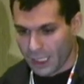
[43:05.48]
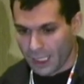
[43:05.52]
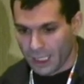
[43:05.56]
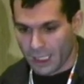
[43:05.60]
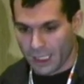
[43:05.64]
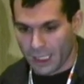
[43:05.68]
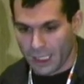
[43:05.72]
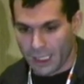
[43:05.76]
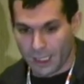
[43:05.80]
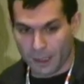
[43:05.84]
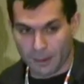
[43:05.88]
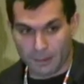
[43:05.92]

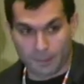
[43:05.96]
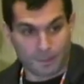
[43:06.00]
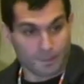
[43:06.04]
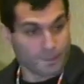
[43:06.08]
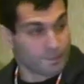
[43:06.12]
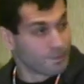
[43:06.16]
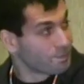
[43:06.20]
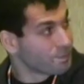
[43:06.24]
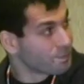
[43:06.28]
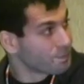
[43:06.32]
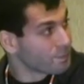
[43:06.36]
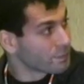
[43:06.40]

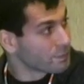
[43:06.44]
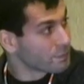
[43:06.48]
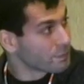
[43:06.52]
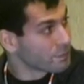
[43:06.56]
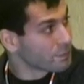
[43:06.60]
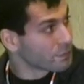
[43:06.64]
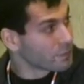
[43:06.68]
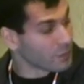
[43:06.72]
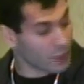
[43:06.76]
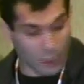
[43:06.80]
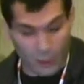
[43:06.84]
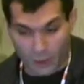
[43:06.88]

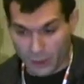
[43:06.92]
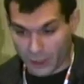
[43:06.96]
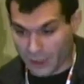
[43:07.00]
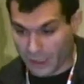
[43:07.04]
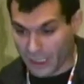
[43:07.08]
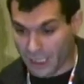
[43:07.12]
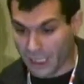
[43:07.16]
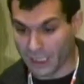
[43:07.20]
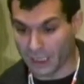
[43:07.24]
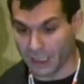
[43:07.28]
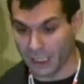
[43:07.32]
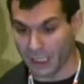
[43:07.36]
All right,
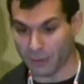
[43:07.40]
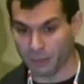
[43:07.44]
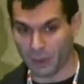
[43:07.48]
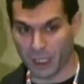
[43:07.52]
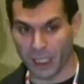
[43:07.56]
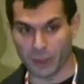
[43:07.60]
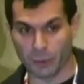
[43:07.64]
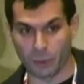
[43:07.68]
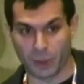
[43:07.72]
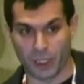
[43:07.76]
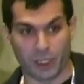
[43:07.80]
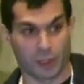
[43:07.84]
and
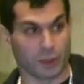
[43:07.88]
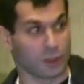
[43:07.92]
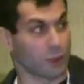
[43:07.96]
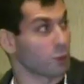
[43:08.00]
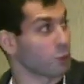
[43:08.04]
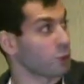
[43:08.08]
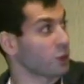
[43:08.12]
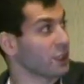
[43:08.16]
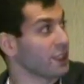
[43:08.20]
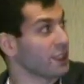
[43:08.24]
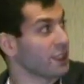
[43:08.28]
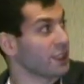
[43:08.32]
by the way, you
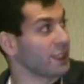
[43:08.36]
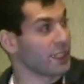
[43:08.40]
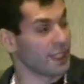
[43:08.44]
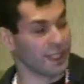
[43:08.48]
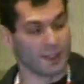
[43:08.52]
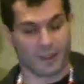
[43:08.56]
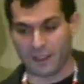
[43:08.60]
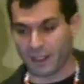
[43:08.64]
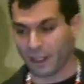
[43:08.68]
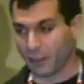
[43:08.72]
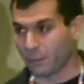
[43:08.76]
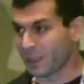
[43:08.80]
don't really need
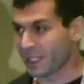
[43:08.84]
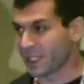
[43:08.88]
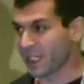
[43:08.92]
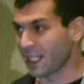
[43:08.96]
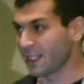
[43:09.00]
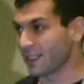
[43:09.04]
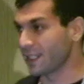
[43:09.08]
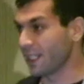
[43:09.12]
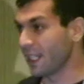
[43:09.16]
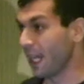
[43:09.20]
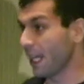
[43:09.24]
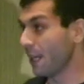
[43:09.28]
anything
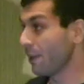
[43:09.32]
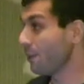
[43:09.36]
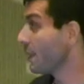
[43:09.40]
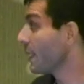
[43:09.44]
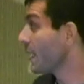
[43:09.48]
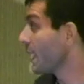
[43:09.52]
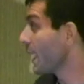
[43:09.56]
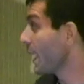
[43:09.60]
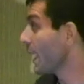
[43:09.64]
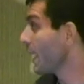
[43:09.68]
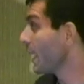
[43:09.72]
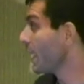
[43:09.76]
besides the
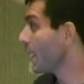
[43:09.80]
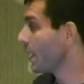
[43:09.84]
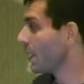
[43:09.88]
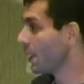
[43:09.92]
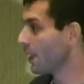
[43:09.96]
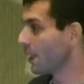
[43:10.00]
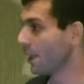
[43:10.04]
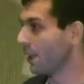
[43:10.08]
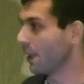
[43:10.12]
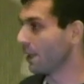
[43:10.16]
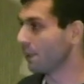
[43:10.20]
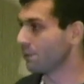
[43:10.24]
APK
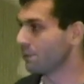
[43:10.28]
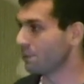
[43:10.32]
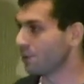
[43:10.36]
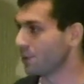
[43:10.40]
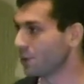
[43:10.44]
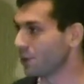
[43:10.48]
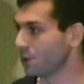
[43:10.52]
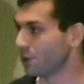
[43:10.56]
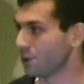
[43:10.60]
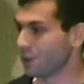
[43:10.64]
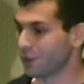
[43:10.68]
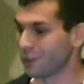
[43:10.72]

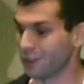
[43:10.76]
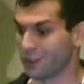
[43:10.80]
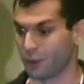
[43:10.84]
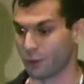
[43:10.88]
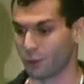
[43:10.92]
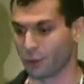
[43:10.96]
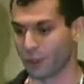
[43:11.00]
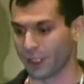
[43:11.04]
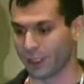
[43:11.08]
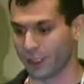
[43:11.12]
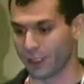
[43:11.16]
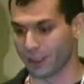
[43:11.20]

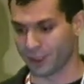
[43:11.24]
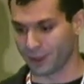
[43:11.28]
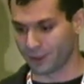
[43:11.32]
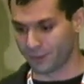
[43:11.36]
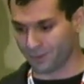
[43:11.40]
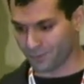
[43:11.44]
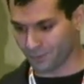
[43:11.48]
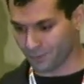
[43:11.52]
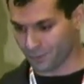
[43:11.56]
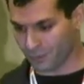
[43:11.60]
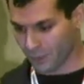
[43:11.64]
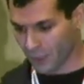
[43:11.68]
to run this.
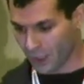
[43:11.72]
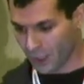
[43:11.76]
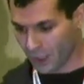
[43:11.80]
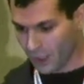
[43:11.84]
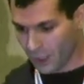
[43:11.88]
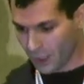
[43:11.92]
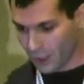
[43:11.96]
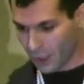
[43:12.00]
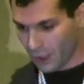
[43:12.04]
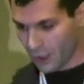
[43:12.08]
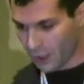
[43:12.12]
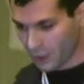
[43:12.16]

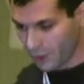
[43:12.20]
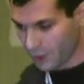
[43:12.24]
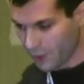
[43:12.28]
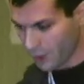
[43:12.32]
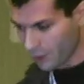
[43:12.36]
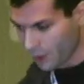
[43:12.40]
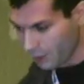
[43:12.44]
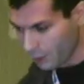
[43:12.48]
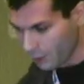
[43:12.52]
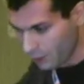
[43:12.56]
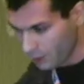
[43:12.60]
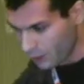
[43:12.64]

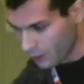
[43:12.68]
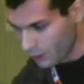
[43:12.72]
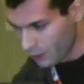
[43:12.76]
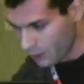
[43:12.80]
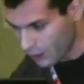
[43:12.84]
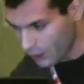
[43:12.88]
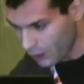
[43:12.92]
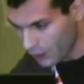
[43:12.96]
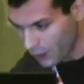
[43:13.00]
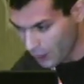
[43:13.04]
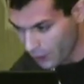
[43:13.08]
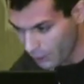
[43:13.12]
So,
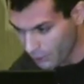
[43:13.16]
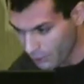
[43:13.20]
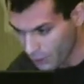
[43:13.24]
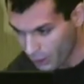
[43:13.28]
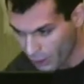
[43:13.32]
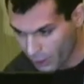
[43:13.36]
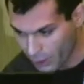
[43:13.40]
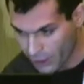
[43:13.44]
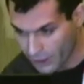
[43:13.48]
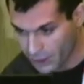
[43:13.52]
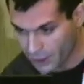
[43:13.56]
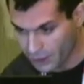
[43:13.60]

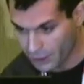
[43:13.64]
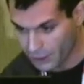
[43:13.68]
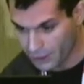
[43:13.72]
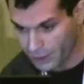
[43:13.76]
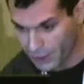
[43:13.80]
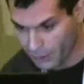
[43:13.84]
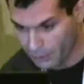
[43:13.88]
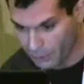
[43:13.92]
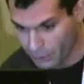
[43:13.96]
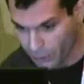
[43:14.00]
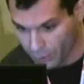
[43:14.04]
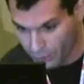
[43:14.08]
all right,
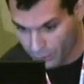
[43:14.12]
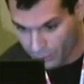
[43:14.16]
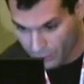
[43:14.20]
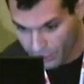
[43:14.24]
demo.